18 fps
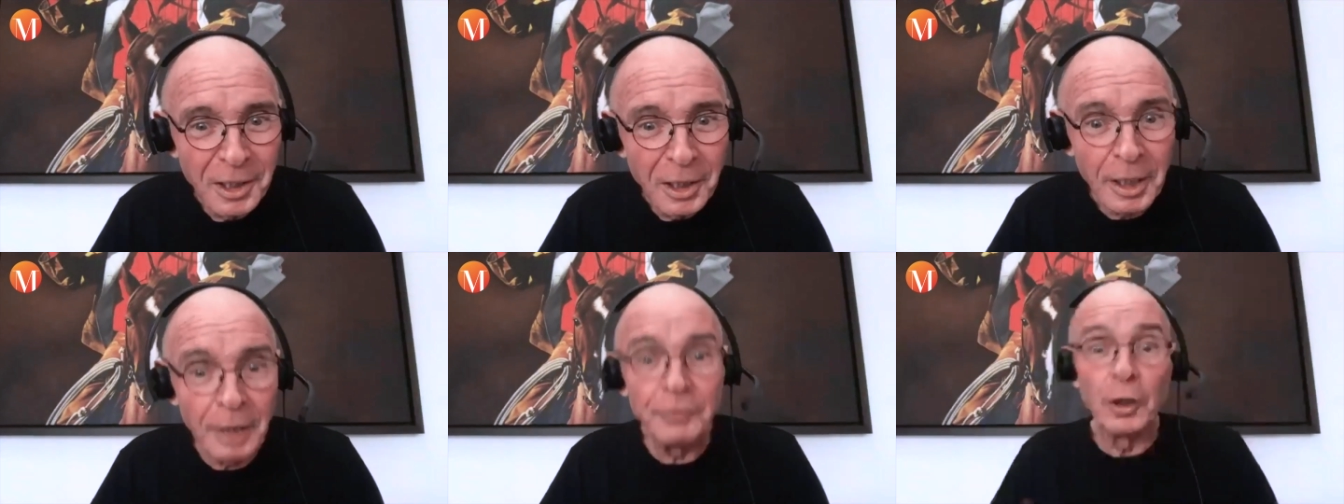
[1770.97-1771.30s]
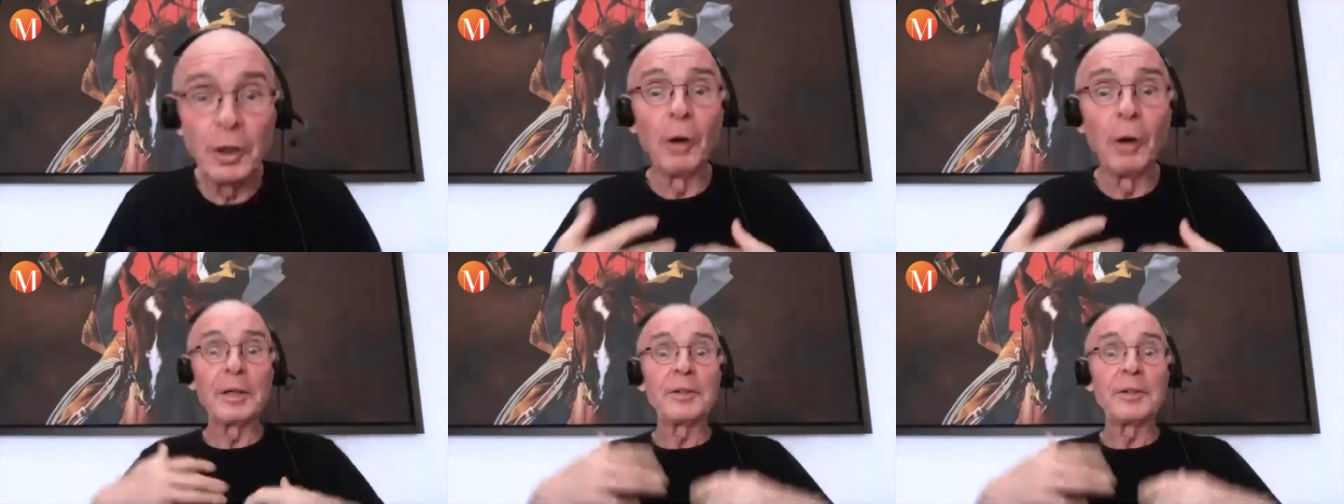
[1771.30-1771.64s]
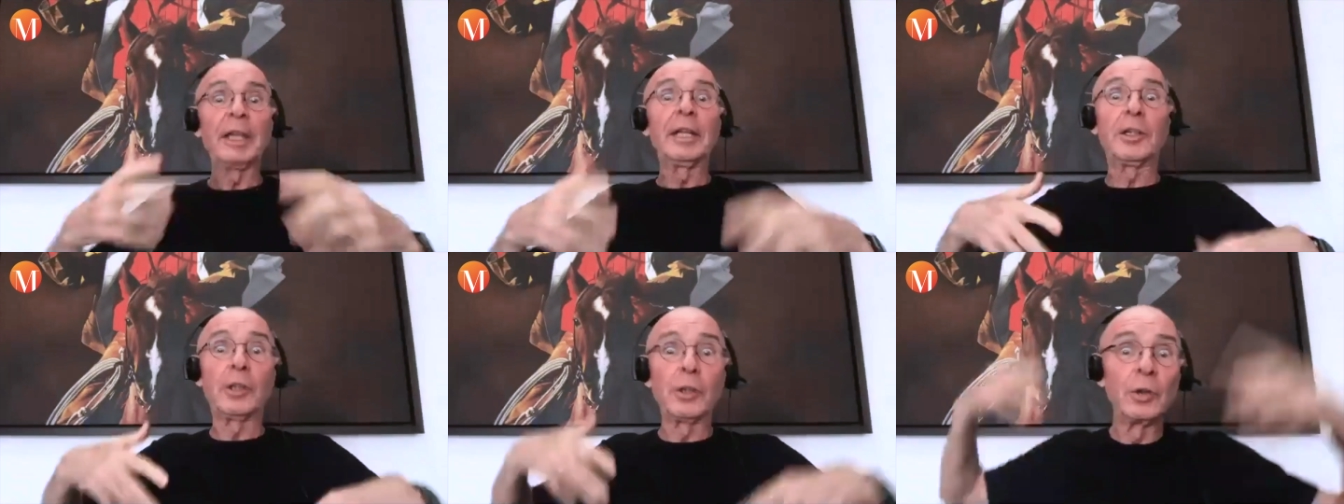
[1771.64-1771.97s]
If you always
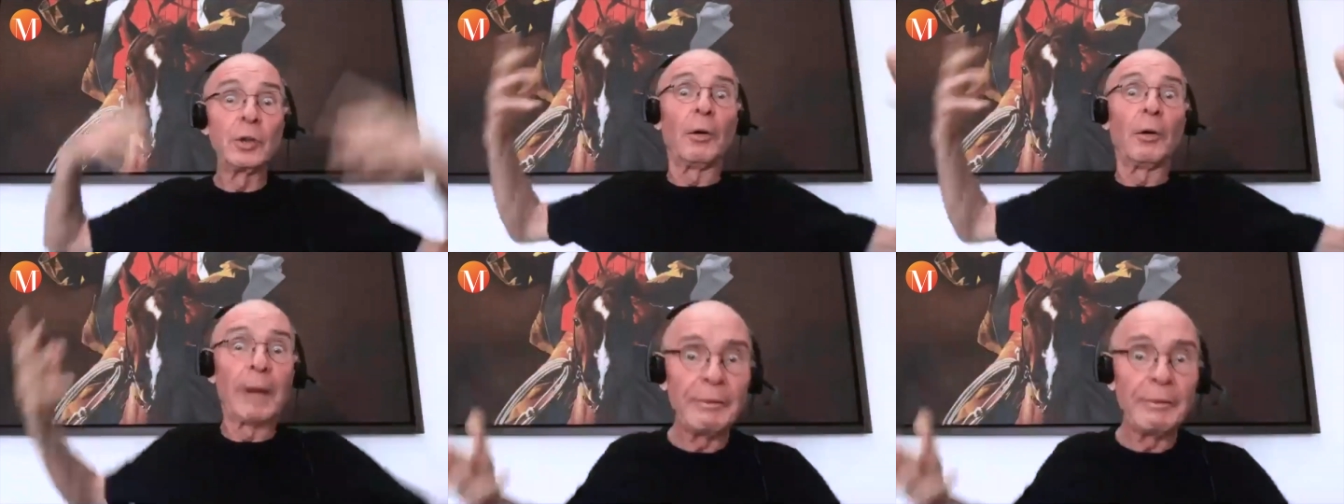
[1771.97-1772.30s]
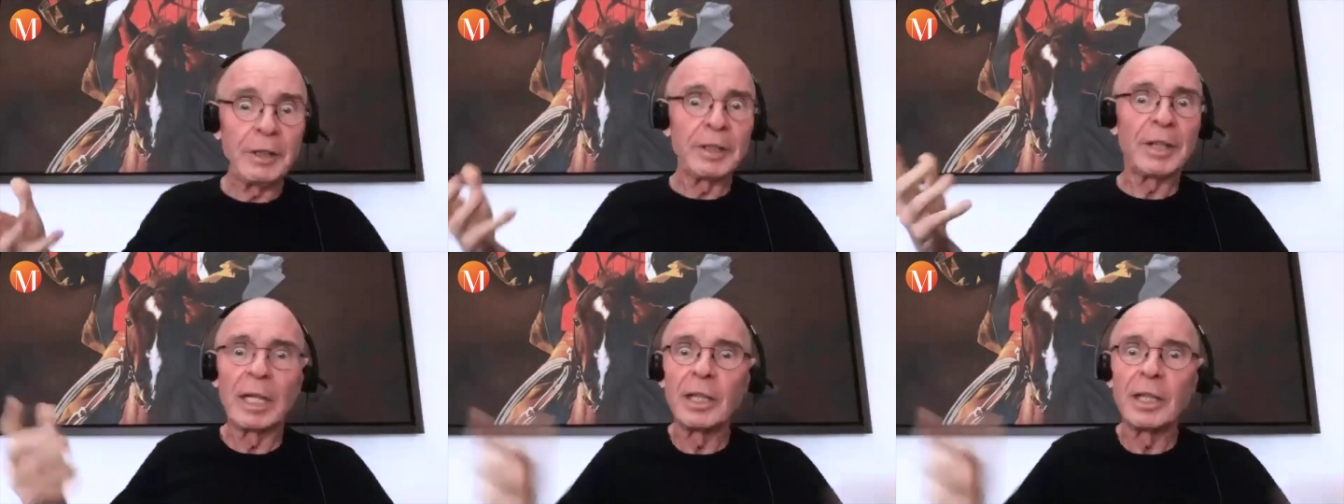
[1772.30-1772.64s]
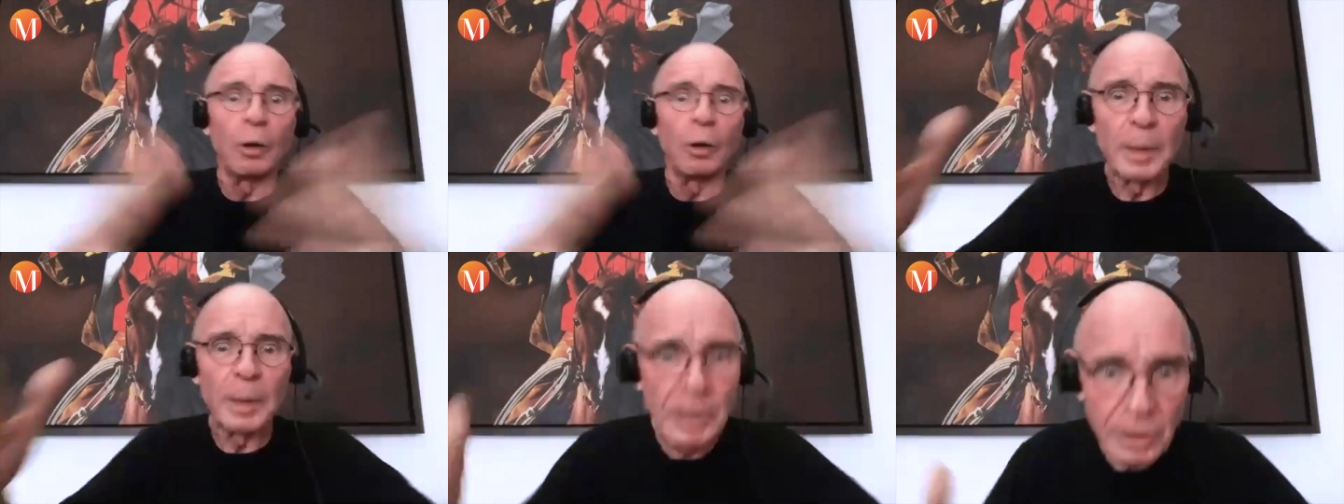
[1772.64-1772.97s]
think you know everything,
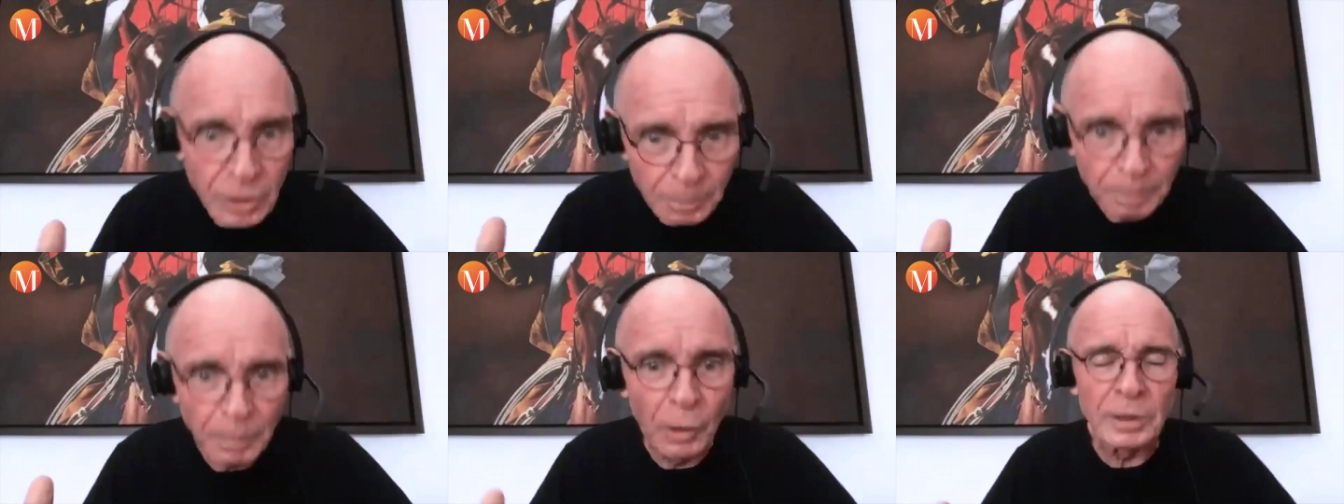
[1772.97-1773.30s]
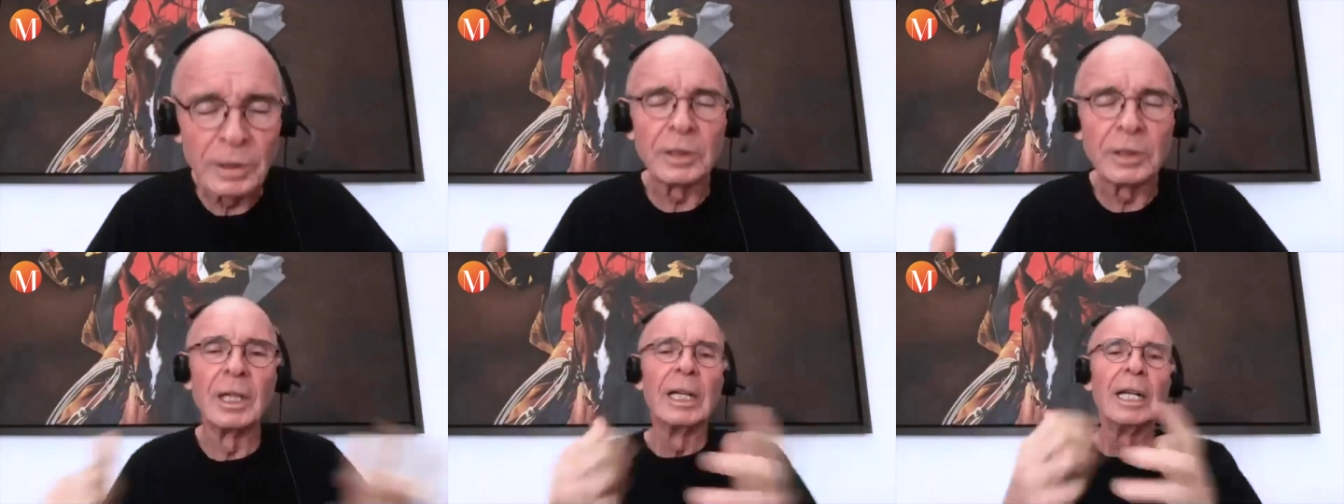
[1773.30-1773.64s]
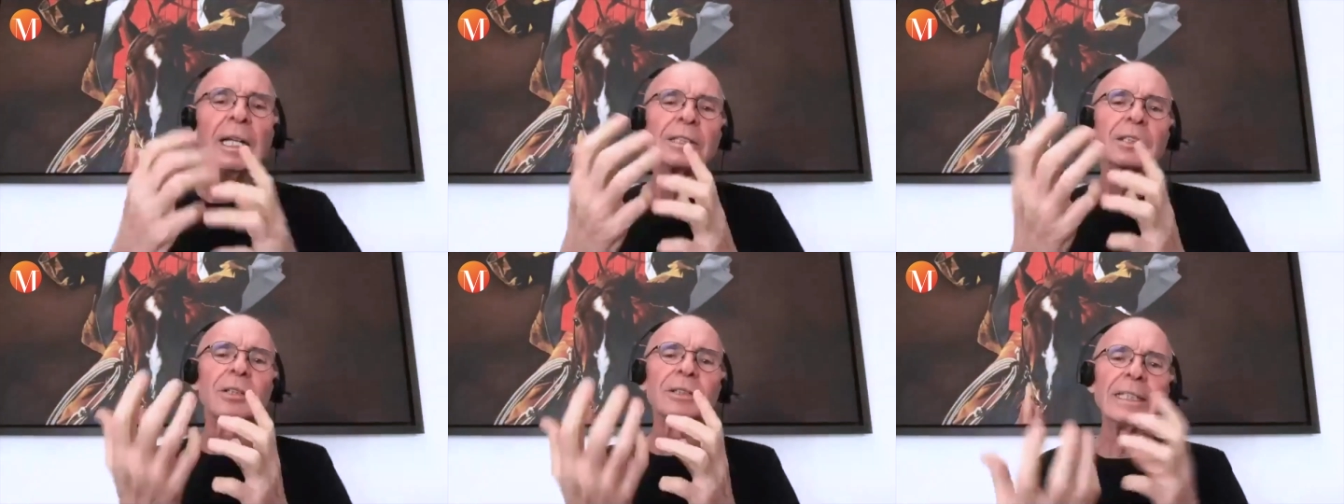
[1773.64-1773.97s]
nobody supports you.
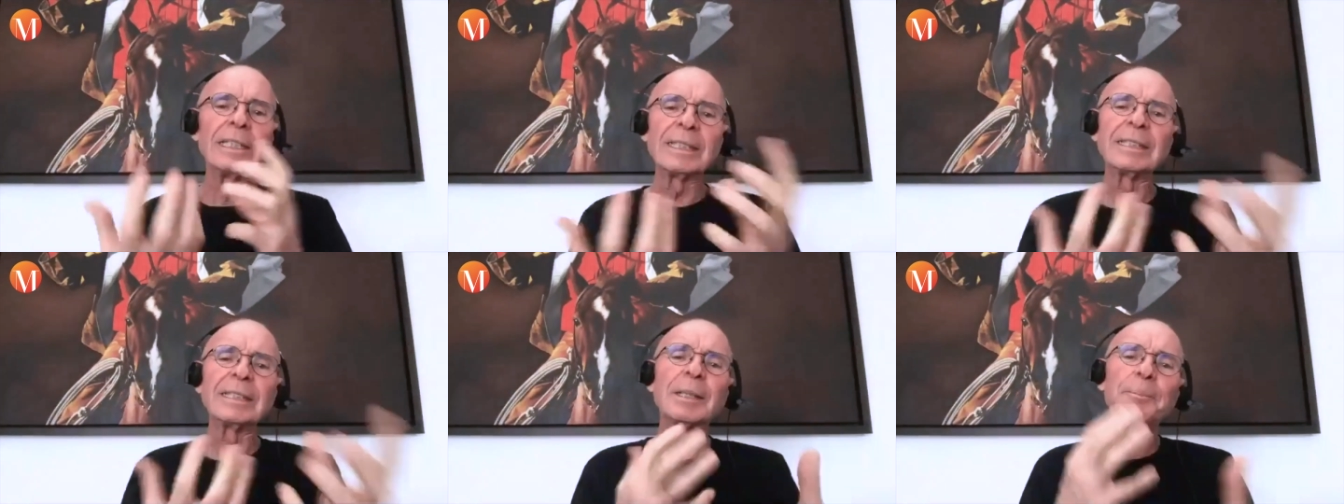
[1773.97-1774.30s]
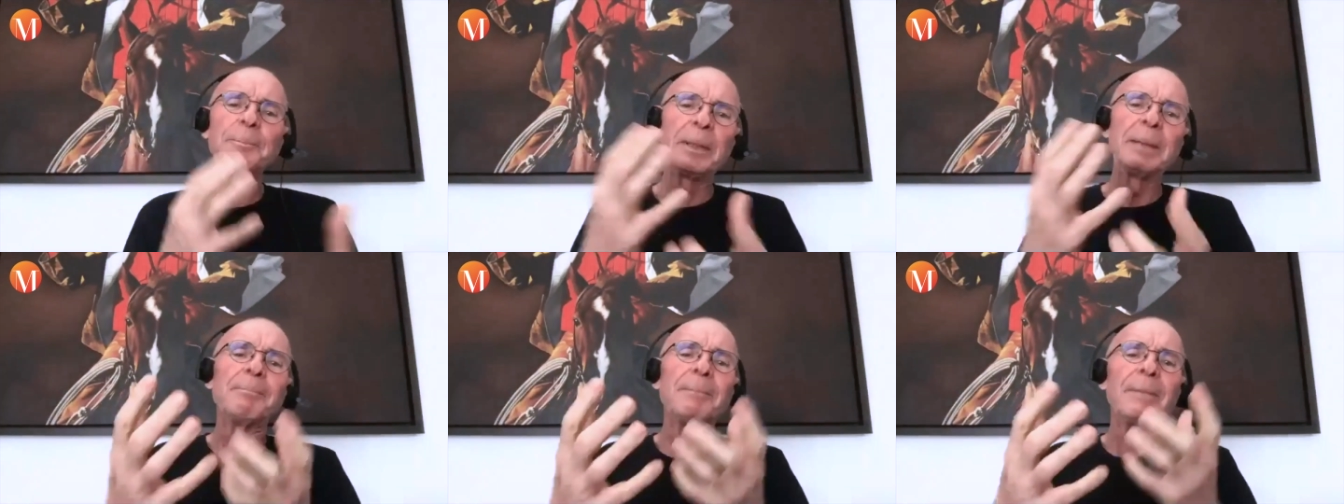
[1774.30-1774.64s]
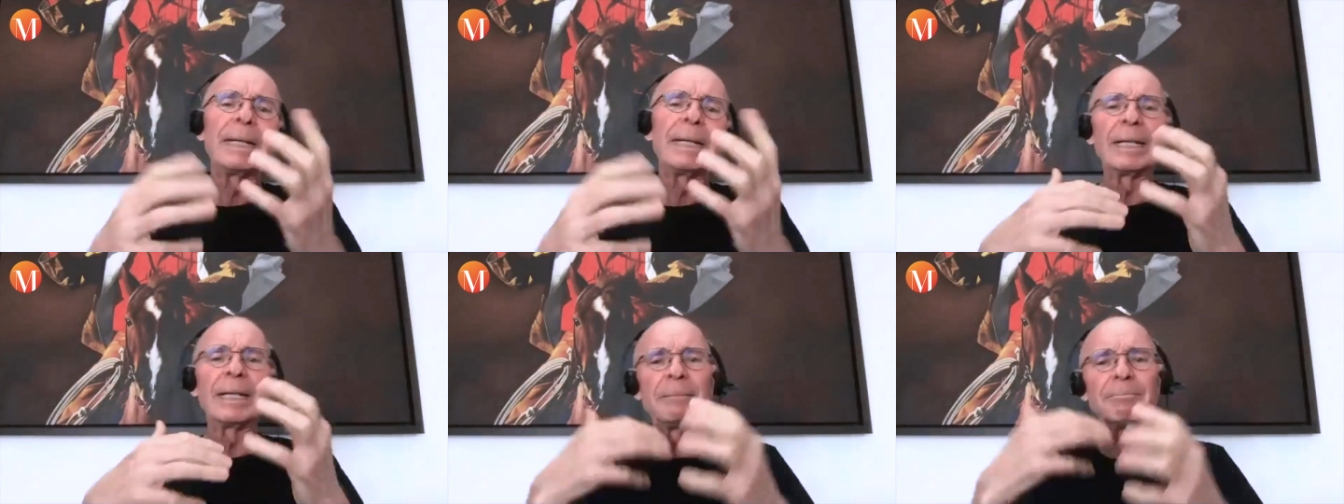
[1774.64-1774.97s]
So this is a bit
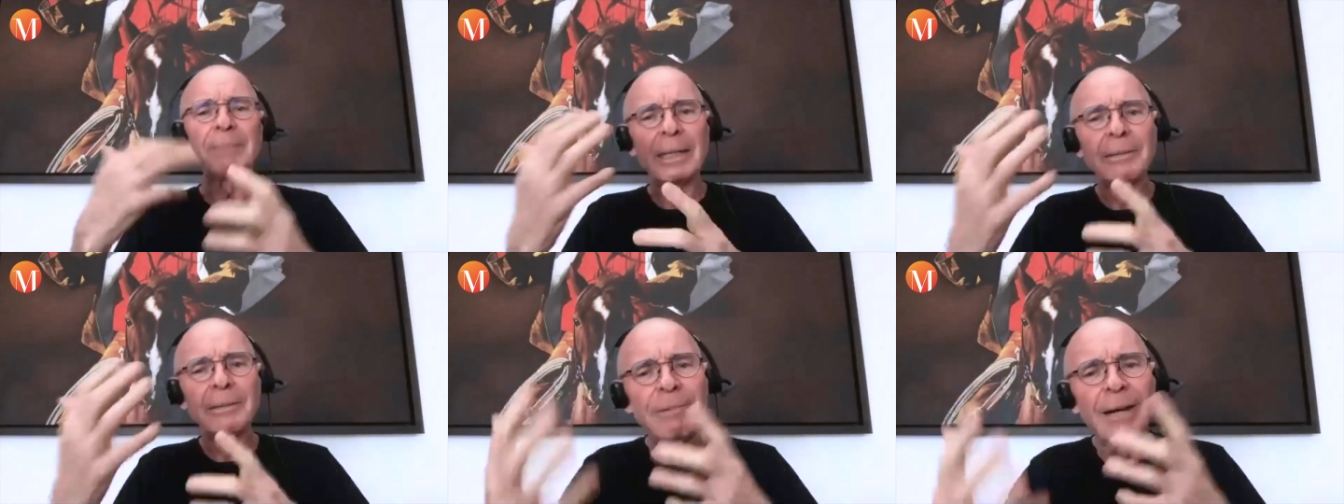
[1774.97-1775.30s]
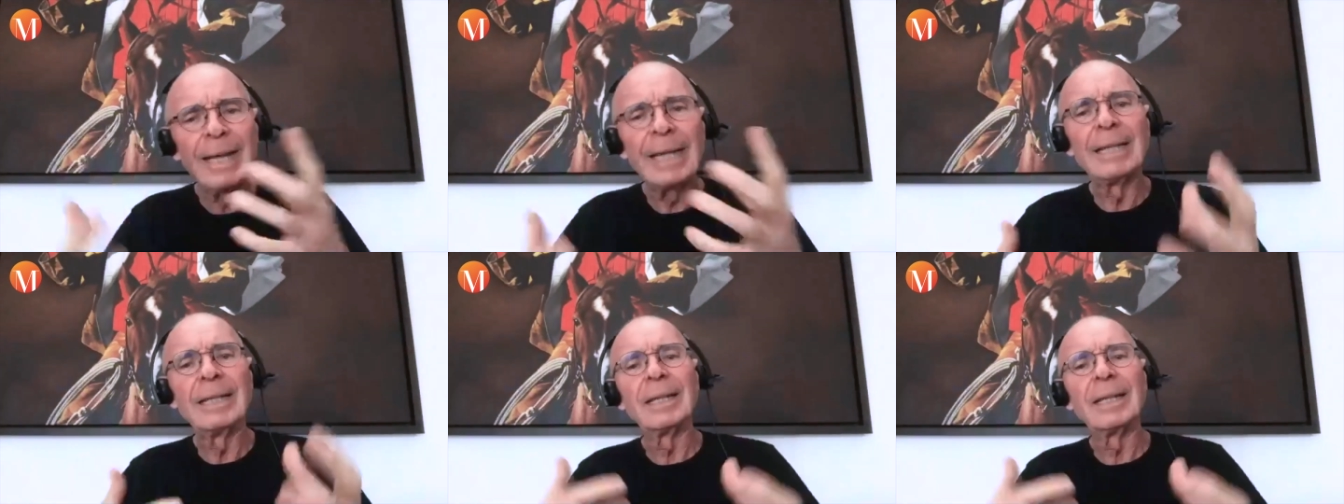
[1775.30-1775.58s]
my way,